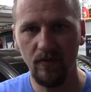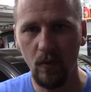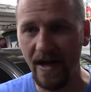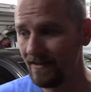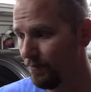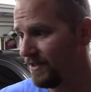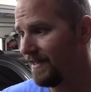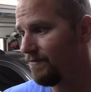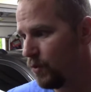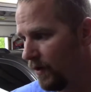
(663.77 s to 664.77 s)
the wax. And plus, I
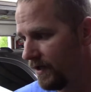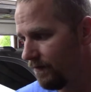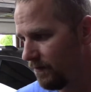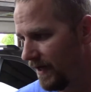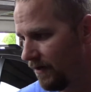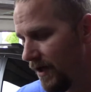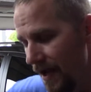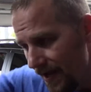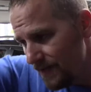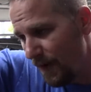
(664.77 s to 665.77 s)
have 20 of them now.
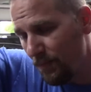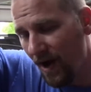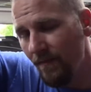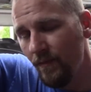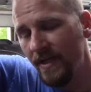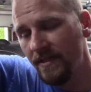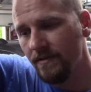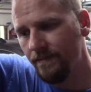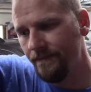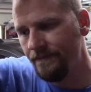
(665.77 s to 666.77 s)
Because my problem
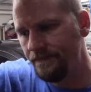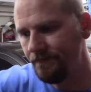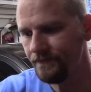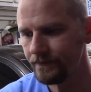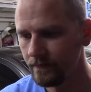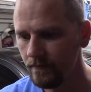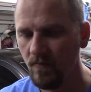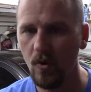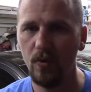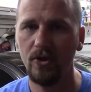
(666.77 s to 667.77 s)
is
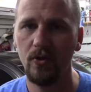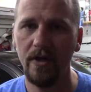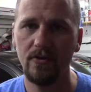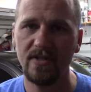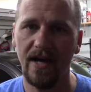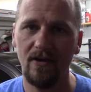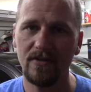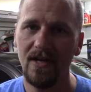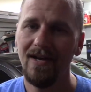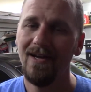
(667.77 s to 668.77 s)
with the Griot's
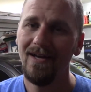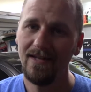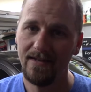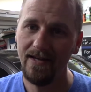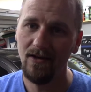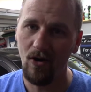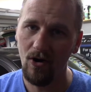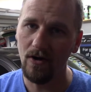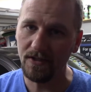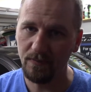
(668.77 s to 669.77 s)
towels is they
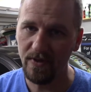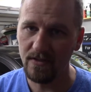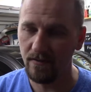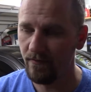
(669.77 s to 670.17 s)
are expensive.